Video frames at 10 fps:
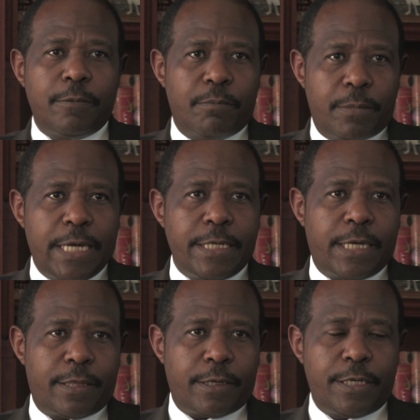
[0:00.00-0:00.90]
My
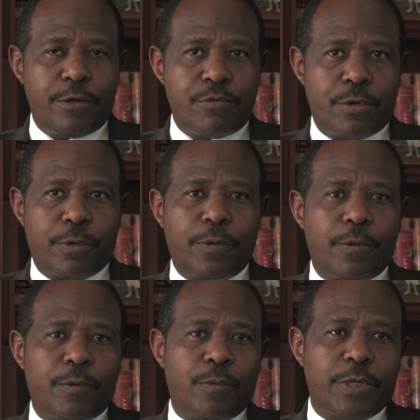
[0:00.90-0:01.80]
other hero
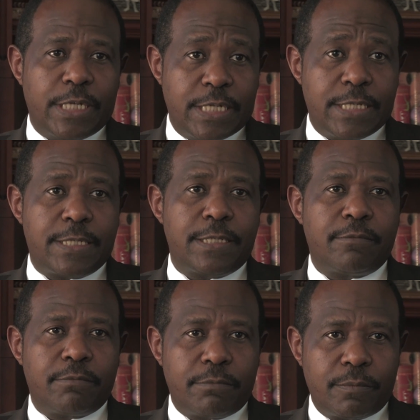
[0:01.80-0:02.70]
is
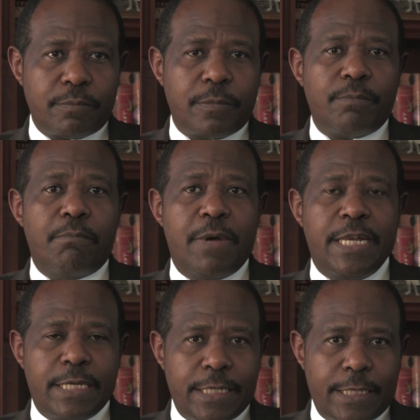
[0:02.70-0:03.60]

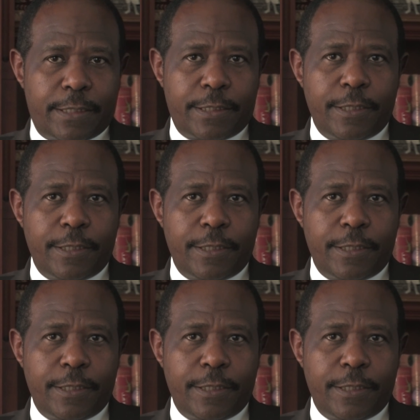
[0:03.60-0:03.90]
Mandela.